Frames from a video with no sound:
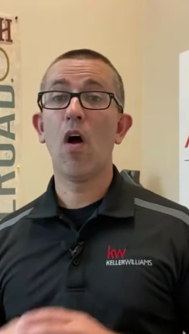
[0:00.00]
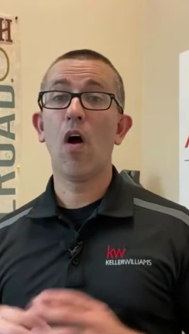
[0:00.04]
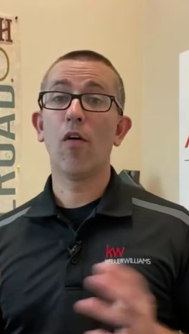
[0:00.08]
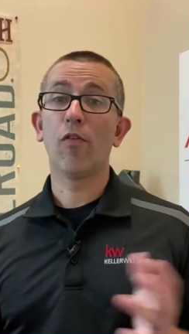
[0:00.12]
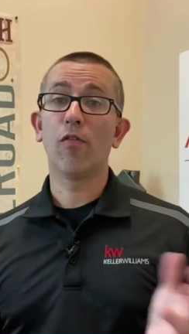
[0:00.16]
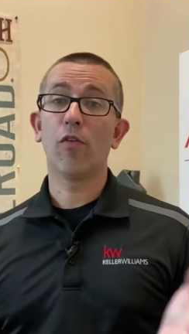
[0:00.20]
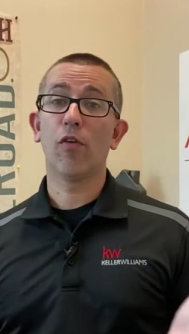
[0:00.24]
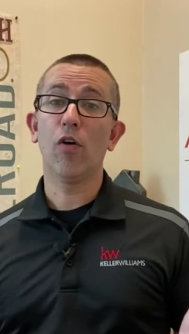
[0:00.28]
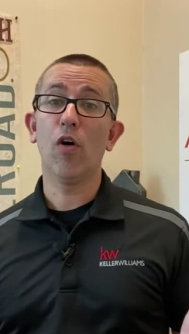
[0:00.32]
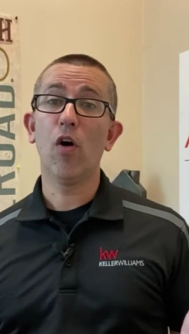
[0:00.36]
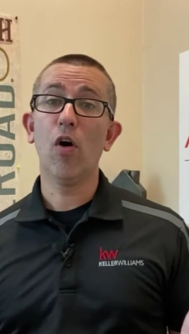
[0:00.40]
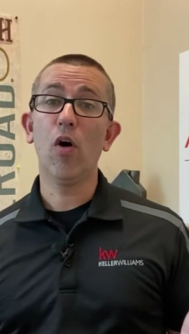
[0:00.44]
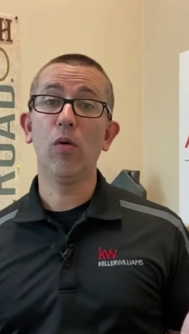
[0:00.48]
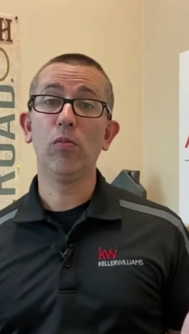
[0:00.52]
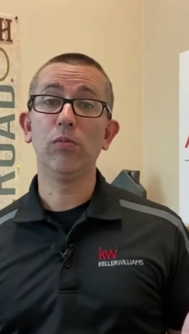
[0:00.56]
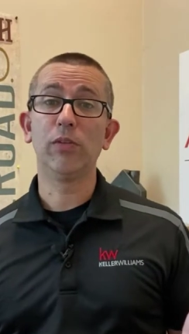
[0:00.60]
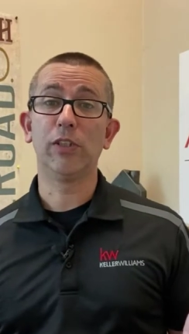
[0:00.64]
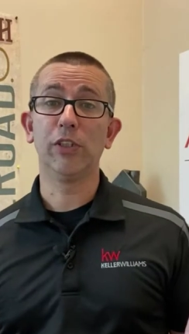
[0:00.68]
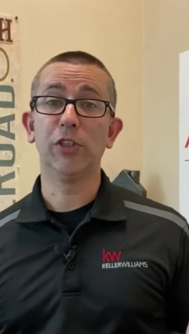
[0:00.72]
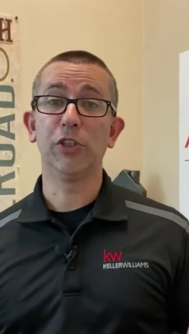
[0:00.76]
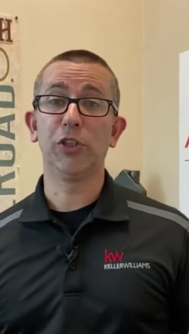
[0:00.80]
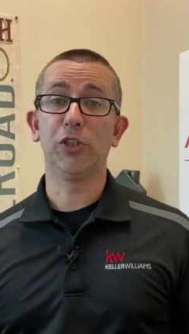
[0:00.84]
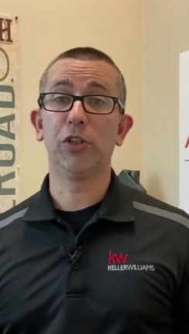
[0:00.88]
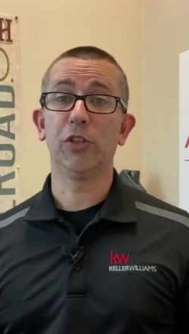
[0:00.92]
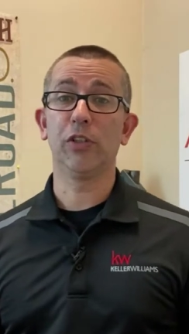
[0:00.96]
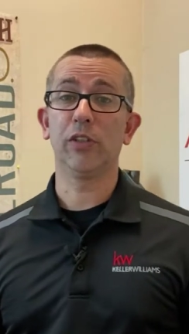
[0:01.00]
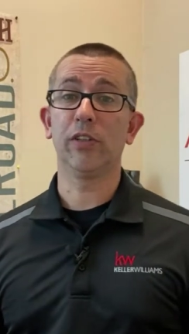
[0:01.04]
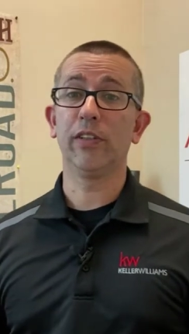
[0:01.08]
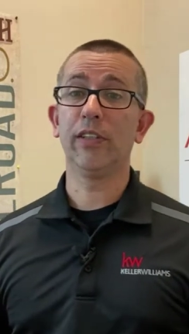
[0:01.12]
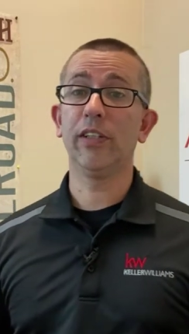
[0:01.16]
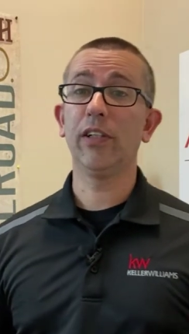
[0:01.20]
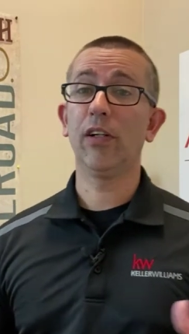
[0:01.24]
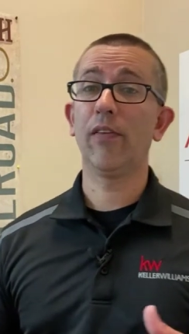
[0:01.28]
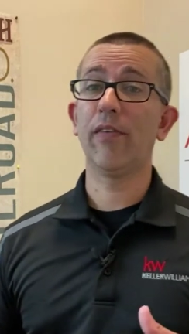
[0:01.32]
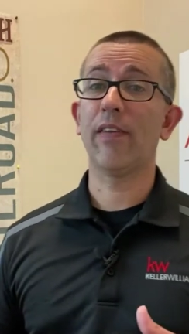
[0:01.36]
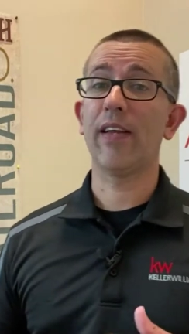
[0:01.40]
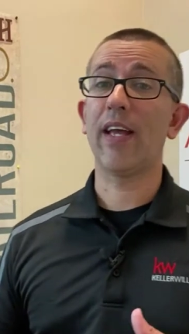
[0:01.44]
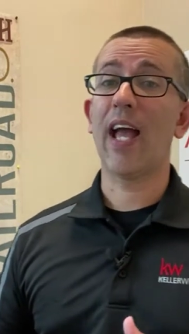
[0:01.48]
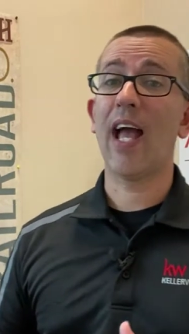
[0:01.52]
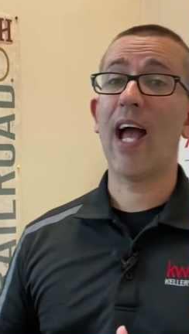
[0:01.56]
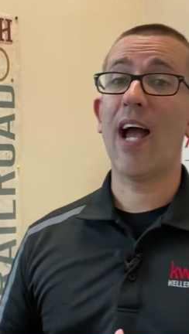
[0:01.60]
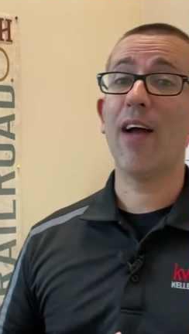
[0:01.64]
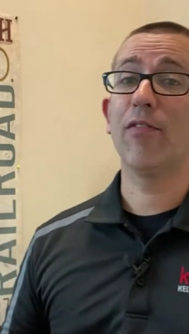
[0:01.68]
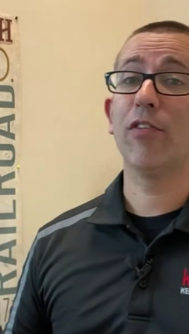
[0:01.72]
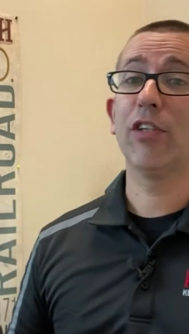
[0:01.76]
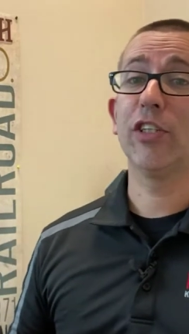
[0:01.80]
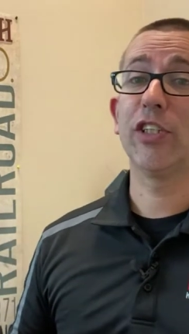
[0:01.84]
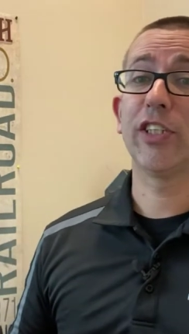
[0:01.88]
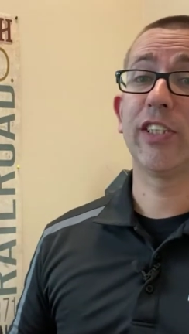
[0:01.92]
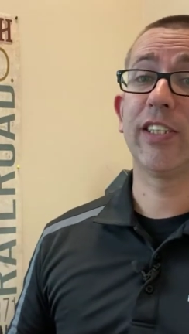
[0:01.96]
For homes in Sugar Hill, the
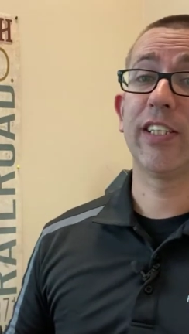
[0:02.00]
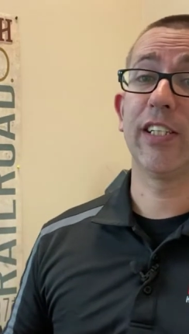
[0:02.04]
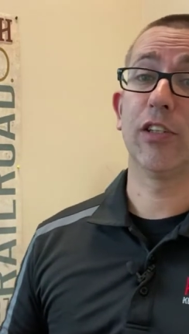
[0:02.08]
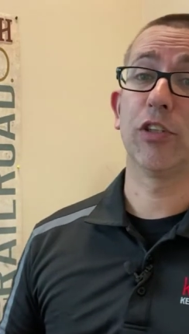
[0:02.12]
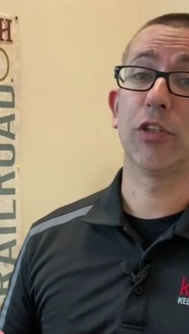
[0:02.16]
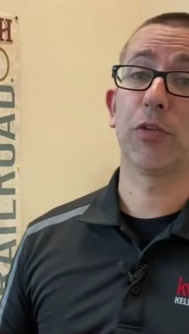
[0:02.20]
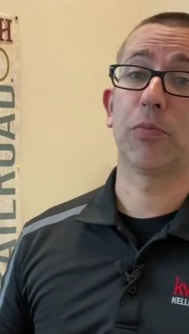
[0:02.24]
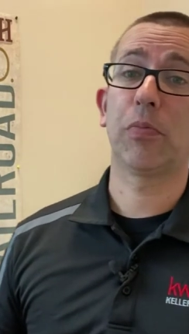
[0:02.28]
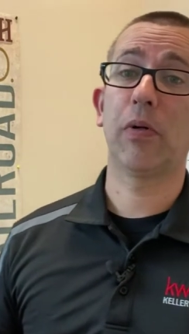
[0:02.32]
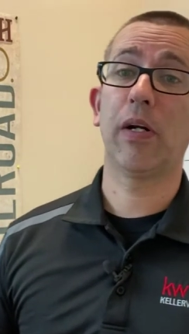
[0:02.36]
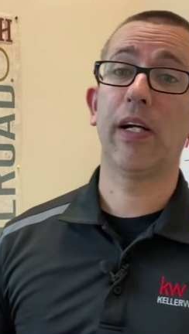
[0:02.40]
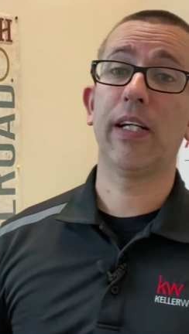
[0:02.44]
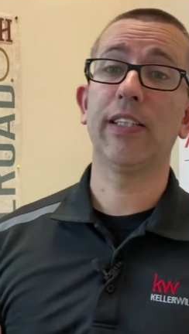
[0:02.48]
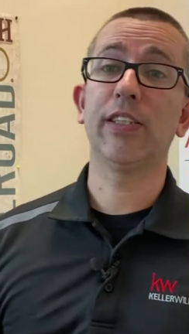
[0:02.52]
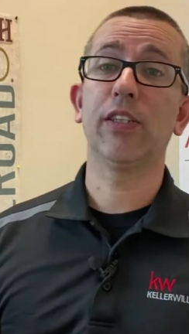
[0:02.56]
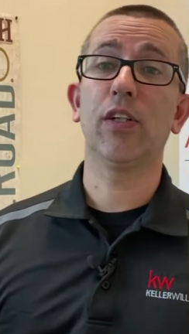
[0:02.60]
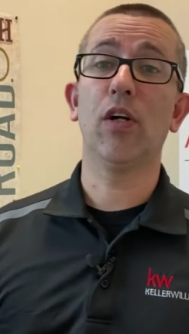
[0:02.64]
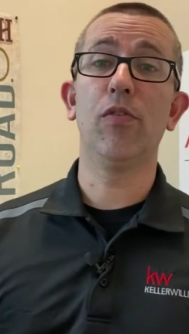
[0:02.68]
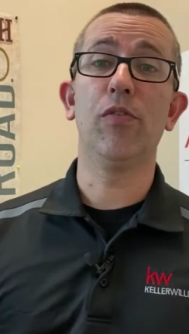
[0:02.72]
average sales price